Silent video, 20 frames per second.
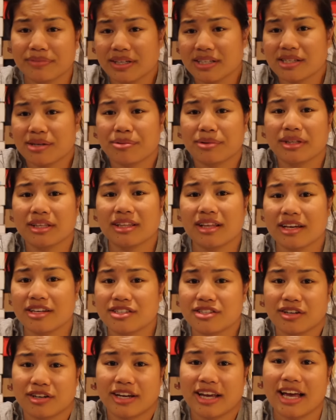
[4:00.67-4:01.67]
because I really
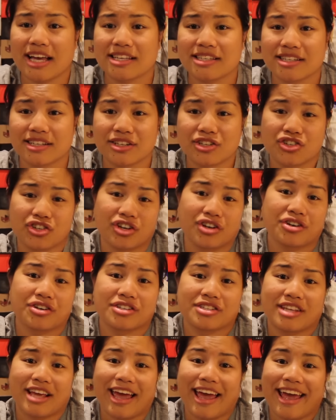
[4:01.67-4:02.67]
like sarcastic
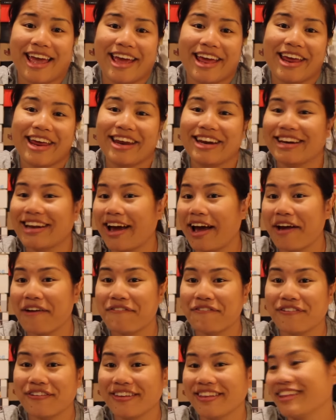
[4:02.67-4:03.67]
jerks and
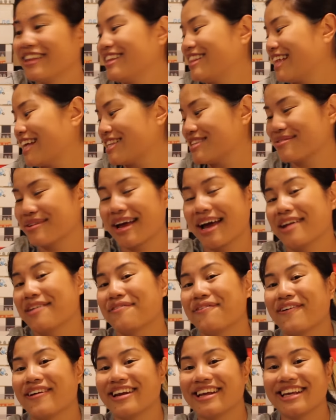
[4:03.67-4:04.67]
I feel like that's kind
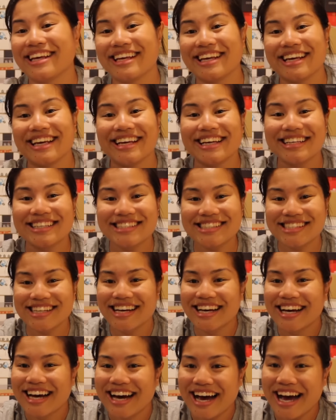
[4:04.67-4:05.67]
of what he is.
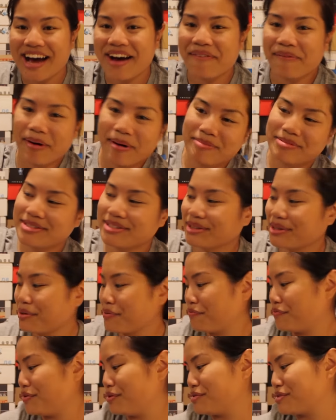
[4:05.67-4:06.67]
Um, I'm still
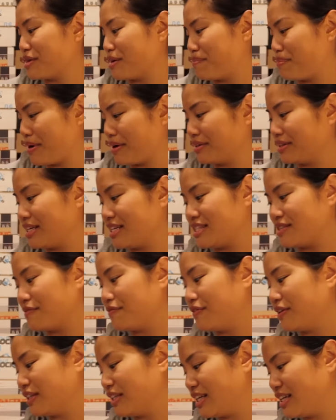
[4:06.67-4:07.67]
confused. Apparently he's a
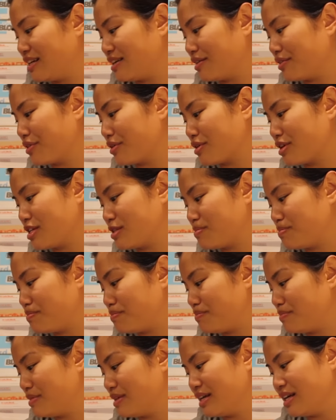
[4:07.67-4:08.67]
villain, although he's...
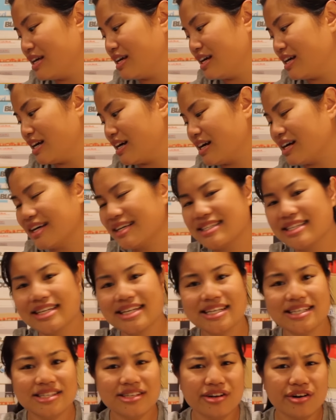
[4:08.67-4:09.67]
Is
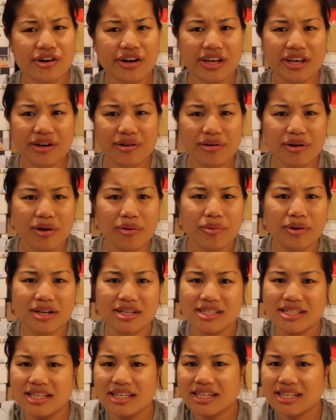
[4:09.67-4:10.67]
he considered a hero? What
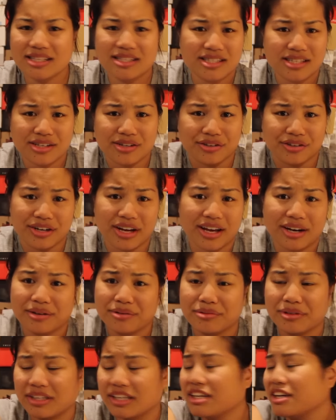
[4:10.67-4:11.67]
is he considered? I
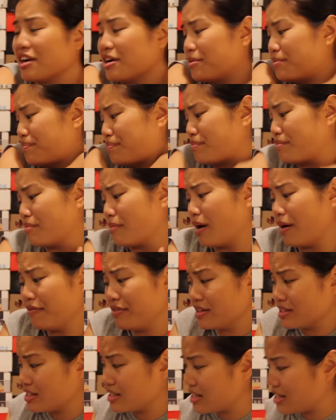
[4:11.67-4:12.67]
don't really know.
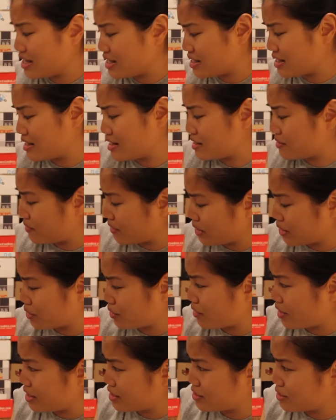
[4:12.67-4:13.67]
Obviously he's in this
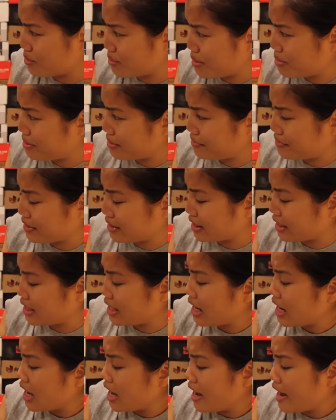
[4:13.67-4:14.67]
villain crate, so maybe a villain.
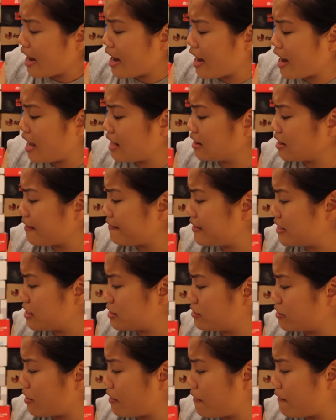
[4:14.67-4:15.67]
Uh, I love
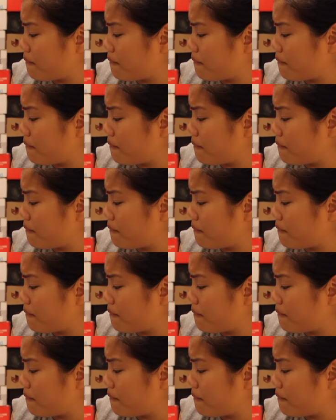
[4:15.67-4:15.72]
this